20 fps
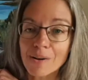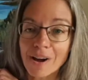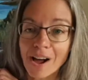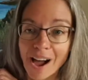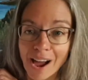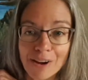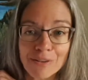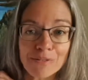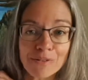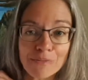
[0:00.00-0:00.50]

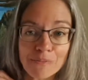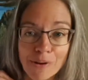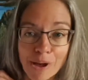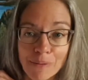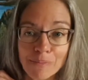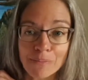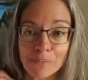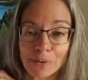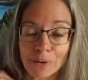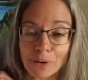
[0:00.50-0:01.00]
I
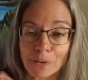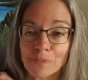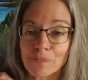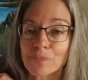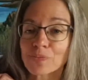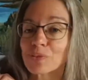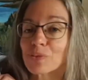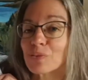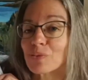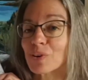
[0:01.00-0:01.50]
remember
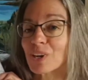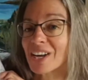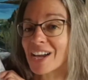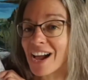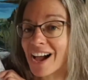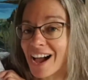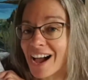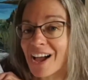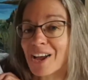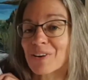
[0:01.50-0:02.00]
when
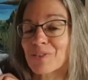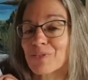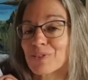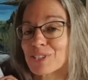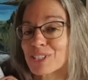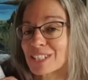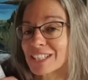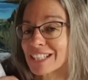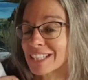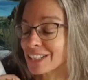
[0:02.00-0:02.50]
I
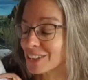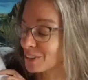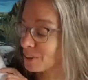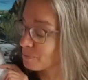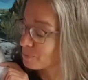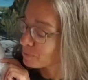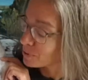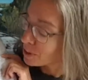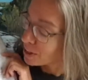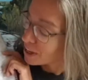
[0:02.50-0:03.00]
was little
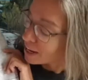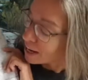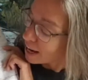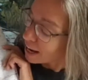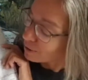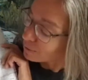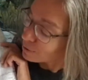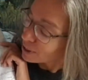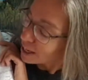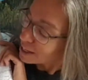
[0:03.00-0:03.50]

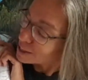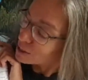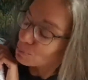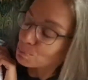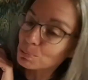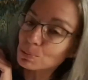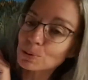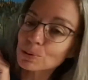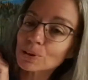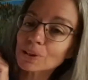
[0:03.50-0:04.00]
and we had to
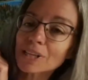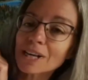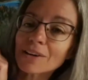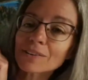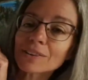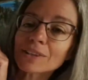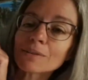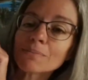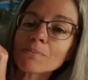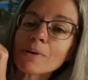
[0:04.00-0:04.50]
pull
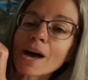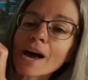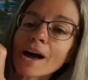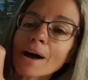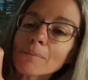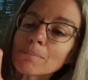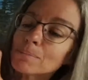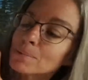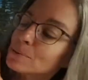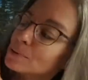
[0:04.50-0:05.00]
out the
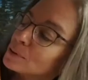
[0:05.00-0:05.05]
map